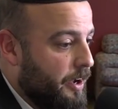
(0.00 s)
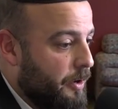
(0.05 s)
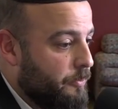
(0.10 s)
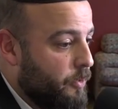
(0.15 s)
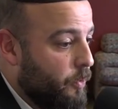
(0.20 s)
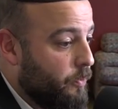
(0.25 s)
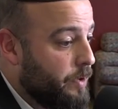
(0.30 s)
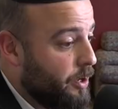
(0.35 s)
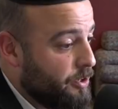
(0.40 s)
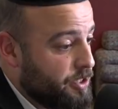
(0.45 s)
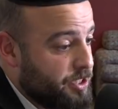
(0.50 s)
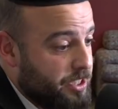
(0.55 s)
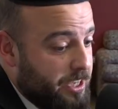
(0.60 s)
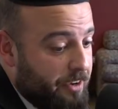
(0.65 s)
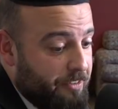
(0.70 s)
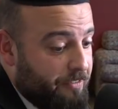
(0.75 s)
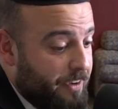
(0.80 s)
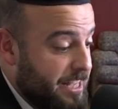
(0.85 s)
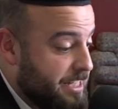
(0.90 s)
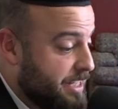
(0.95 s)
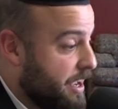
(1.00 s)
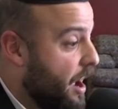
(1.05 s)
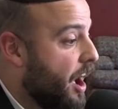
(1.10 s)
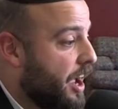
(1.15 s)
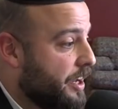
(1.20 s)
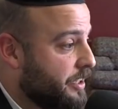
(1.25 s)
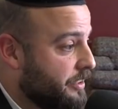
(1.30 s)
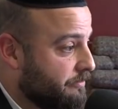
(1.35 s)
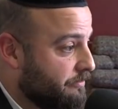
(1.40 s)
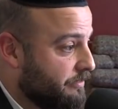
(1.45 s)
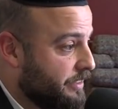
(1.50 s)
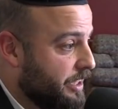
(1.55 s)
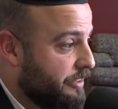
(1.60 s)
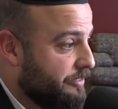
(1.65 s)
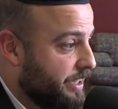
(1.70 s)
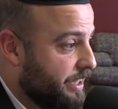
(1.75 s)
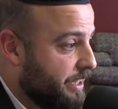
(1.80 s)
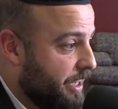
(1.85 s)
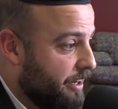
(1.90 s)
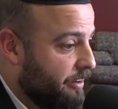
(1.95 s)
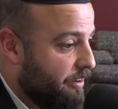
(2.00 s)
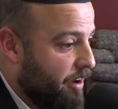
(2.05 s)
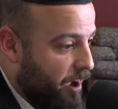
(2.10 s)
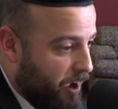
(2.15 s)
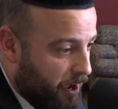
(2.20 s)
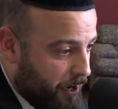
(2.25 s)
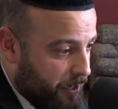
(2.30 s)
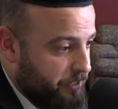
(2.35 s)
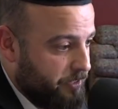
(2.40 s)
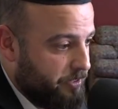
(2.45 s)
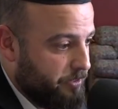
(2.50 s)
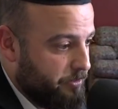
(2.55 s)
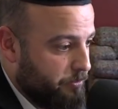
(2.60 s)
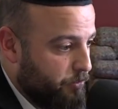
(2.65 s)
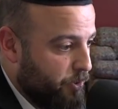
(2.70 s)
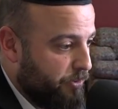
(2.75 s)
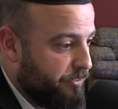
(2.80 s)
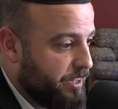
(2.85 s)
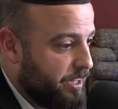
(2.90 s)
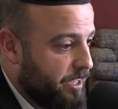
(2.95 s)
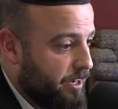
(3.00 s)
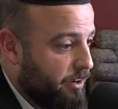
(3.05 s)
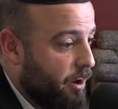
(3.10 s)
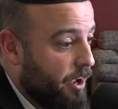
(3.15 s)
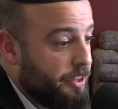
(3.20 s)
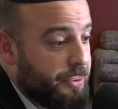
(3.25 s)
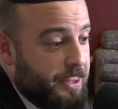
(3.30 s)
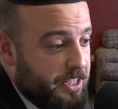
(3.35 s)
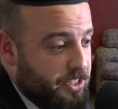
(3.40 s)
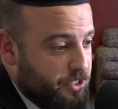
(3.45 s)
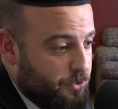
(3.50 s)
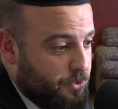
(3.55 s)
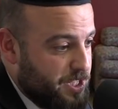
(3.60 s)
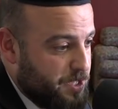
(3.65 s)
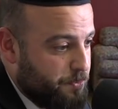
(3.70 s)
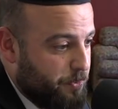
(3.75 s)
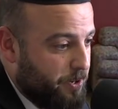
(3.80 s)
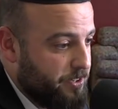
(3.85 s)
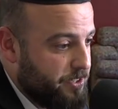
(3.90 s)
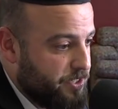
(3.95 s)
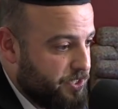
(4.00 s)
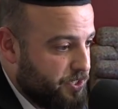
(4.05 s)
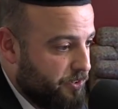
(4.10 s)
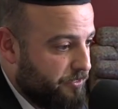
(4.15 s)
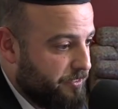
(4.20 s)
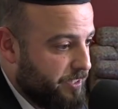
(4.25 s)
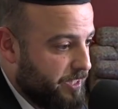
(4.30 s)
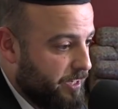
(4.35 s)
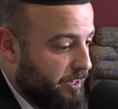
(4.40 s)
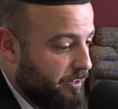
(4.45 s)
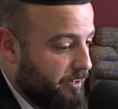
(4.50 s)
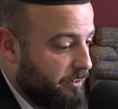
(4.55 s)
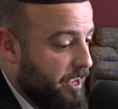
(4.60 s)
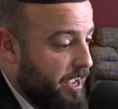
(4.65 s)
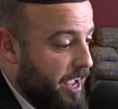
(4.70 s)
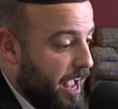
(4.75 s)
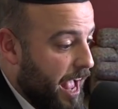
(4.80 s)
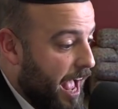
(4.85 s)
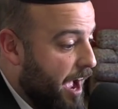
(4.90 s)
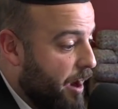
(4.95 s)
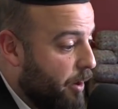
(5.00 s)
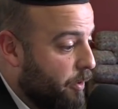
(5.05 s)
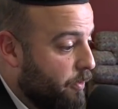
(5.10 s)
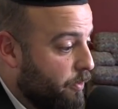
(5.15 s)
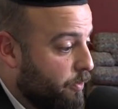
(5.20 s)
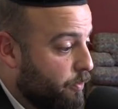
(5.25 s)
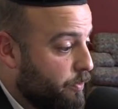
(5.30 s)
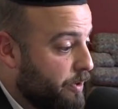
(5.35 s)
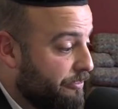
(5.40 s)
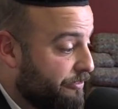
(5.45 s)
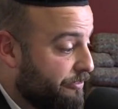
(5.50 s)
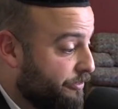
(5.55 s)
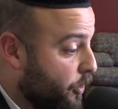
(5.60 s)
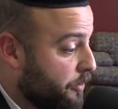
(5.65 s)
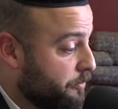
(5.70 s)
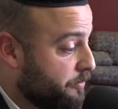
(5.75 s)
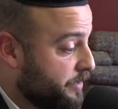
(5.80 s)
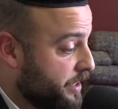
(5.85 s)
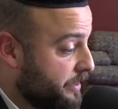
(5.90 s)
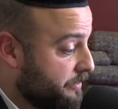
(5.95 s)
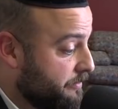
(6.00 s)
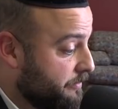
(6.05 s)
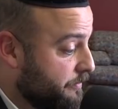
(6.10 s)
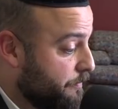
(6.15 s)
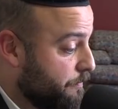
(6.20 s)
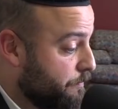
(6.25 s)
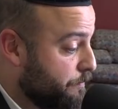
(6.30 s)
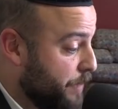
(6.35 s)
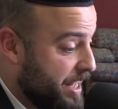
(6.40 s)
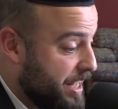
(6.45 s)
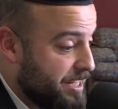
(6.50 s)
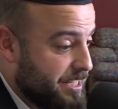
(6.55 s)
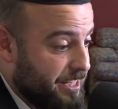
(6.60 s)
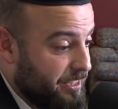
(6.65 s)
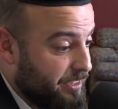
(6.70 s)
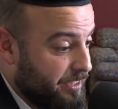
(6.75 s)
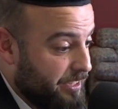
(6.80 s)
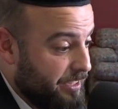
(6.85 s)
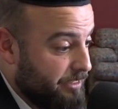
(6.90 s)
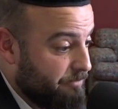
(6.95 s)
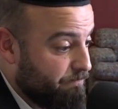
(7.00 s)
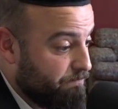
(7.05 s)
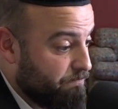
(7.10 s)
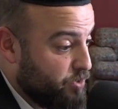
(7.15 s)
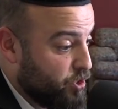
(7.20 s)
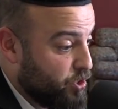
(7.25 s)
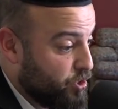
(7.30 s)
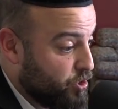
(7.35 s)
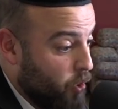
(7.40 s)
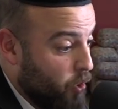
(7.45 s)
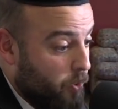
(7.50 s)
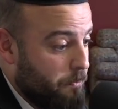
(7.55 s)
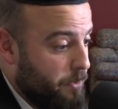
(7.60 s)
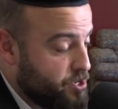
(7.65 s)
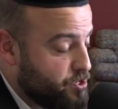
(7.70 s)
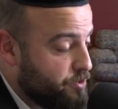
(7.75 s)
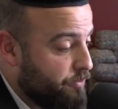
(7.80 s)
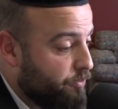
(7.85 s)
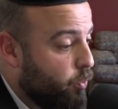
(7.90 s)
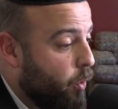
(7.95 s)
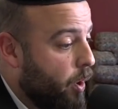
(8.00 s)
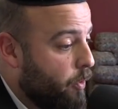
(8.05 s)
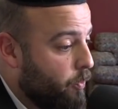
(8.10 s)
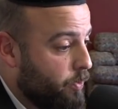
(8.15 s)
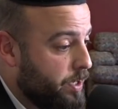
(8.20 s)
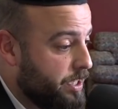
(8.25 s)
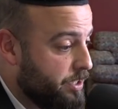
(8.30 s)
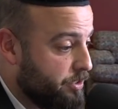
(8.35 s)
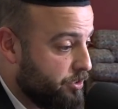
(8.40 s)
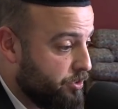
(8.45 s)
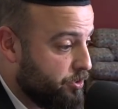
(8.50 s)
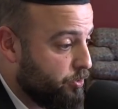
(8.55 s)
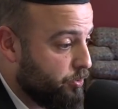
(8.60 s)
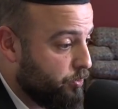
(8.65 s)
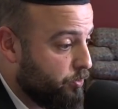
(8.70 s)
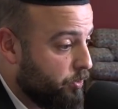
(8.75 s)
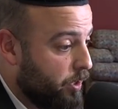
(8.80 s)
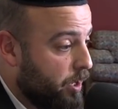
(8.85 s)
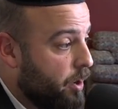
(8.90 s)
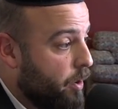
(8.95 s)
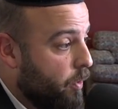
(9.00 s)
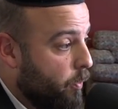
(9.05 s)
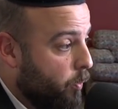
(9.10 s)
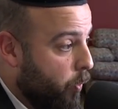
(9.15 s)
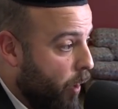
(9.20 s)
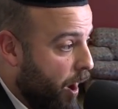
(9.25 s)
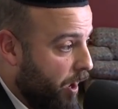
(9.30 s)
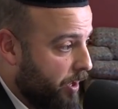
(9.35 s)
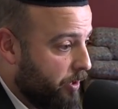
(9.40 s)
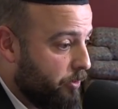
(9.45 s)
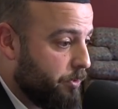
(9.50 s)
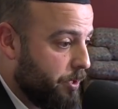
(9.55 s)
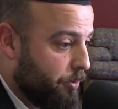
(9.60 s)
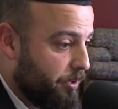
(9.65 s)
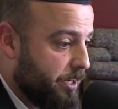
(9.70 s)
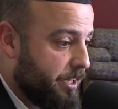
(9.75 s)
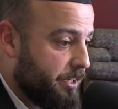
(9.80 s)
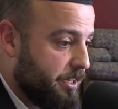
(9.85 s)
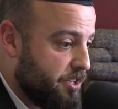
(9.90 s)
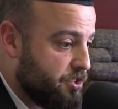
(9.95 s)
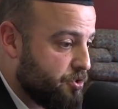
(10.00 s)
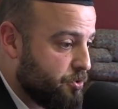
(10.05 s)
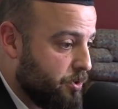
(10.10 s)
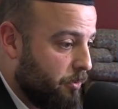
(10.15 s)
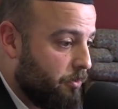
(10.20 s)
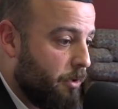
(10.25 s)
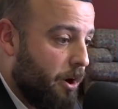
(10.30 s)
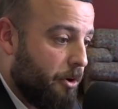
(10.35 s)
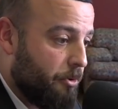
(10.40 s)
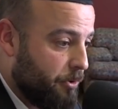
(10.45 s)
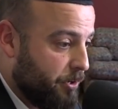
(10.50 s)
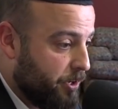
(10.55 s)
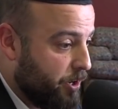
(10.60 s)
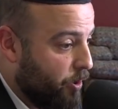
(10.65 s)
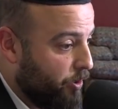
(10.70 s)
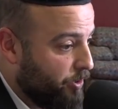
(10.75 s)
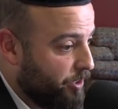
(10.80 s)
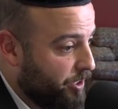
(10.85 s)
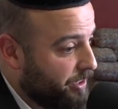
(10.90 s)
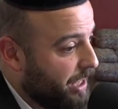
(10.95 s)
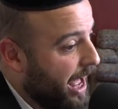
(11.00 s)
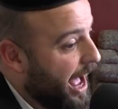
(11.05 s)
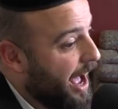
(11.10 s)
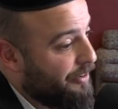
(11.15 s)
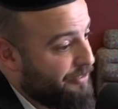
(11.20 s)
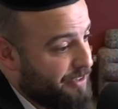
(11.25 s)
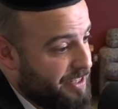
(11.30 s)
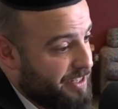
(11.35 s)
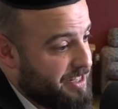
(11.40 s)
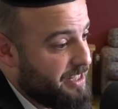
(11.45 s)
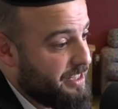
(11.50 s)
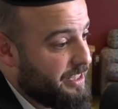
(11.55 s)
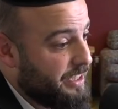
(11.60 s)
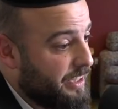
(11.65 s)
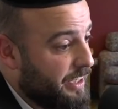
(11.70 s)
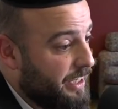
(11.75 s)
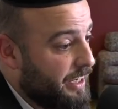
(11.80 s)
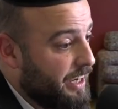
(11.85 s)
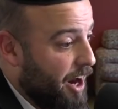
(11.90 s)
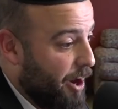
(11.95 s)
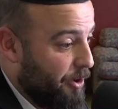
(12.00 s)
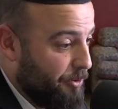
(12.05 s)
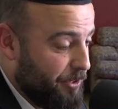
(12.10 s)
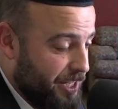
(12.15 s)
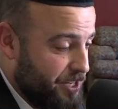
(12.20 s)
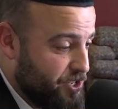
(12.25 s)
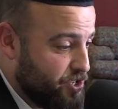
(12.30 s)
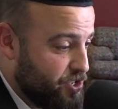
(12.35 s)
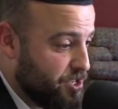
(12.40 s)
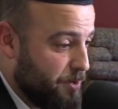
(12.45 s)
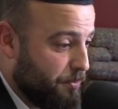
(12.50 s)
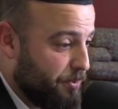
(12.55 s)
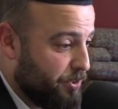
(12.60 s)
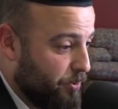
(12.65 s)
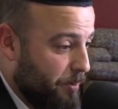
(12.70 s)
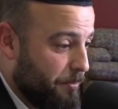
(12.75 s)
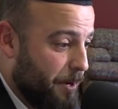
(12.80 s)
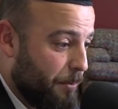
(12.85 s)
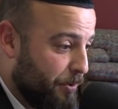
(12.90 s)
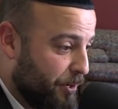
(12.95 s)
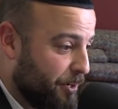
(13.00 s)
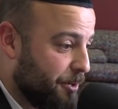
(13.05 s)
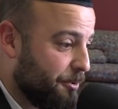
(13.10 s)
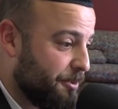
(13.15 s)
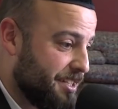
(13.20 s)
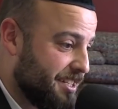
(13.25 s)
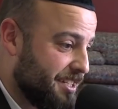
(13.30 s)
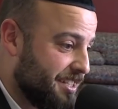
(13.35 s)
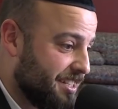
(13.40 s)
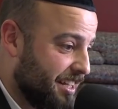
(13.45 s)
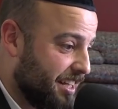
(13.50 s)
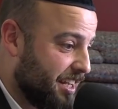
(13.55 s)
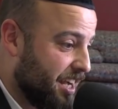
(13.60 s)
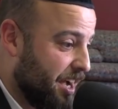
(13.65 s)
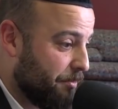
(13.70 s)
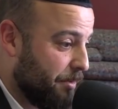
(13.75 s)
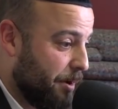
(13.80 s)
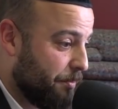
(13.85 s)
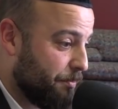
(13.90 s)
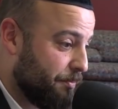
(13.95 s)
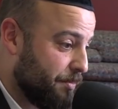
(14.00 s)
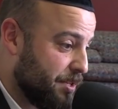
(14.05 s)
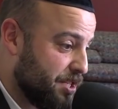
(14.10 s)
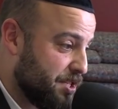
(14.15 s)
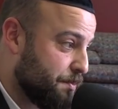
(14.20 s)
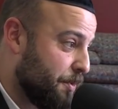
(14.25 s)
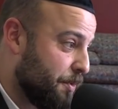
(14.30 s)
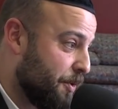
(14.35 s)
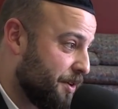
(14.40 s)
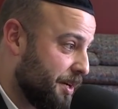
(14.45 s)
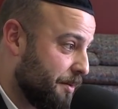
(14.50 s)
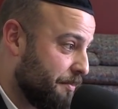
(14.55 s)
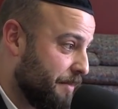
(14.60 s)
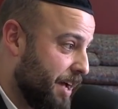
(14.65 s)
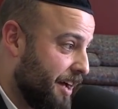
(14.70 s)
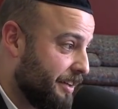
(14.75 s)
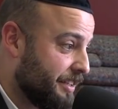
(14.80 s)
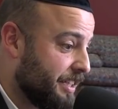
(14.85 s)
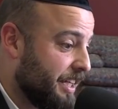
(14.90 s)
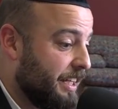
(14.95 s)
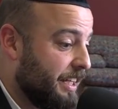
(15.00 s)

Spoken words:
We also give advice on living there, on moving there, on things to experience over there, how we formed basically so much of what we do while we were in Israel, while we were in Kollel. Obviously, our relationship with Rabbi Berkowitz is going to come up and be spoken about